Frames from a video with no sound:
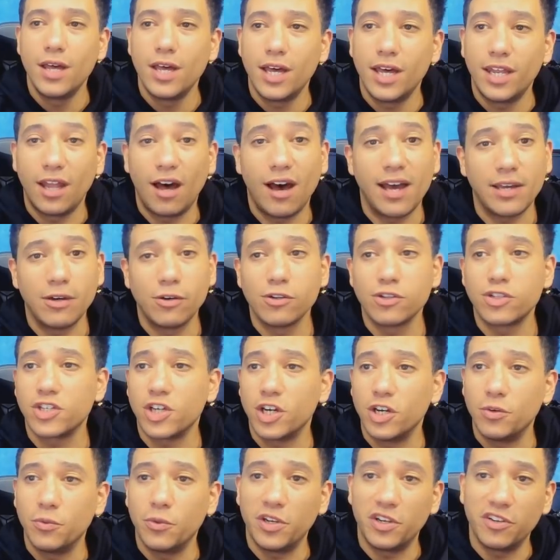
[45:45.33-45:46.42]
And I
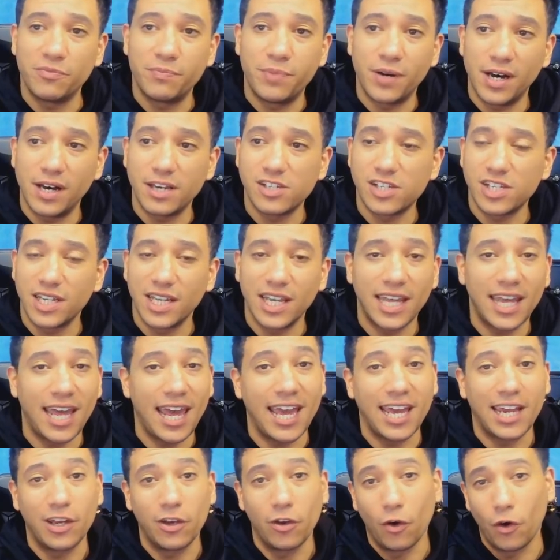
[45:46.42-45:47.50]
also would have personally
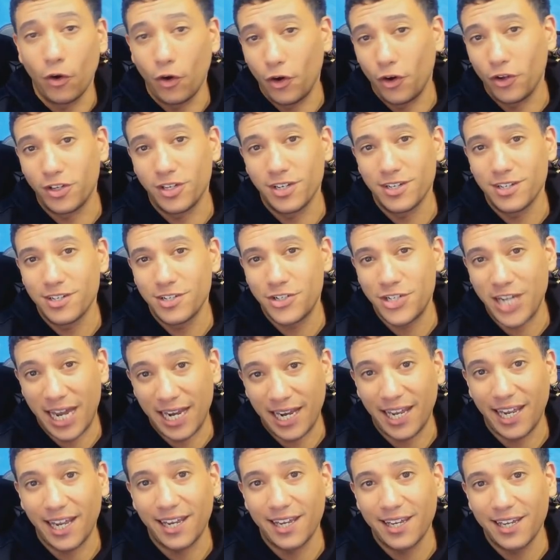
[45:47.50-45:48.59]
ignored
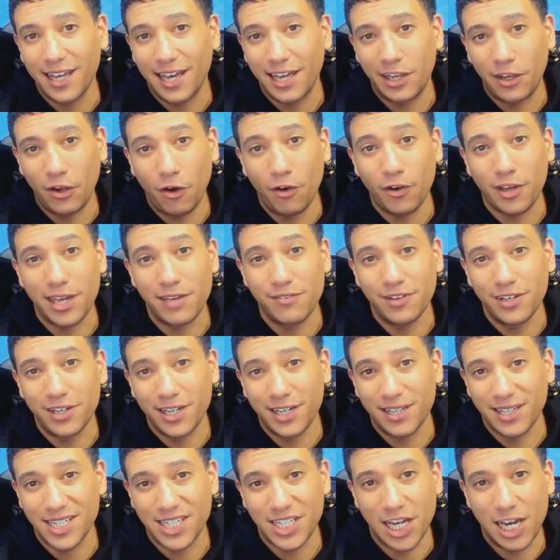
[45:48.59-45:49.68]
Shanny and not given
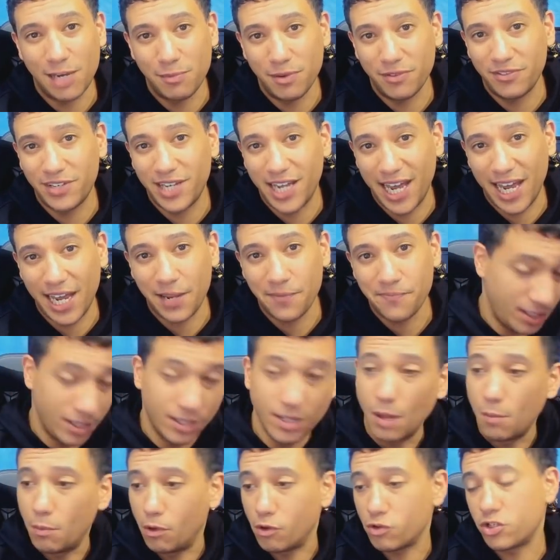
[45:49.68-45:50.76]
her the time of day.
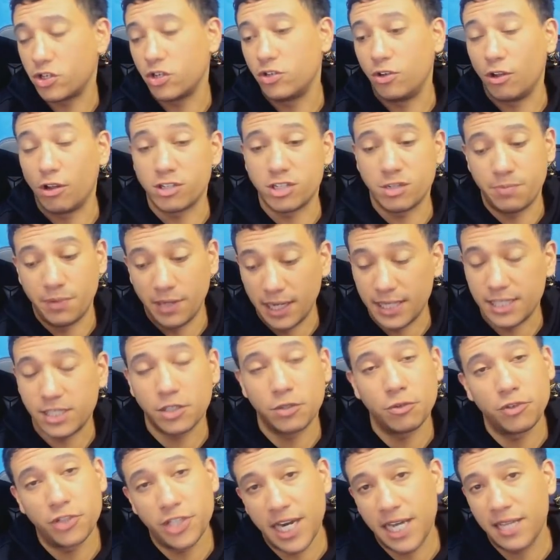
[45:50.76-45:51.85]
I'm also not a
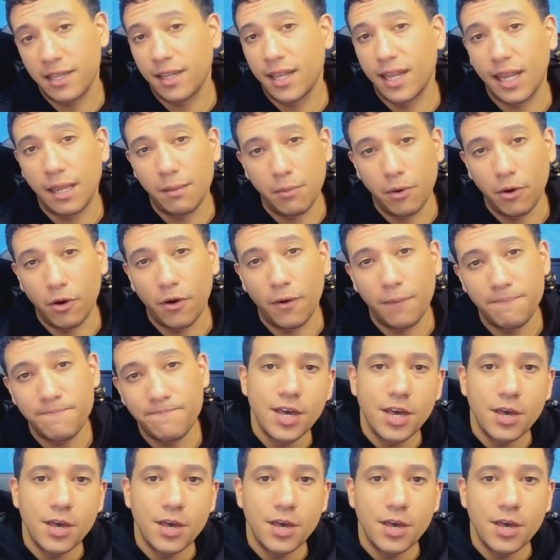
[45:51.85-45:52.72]
political channel anymore.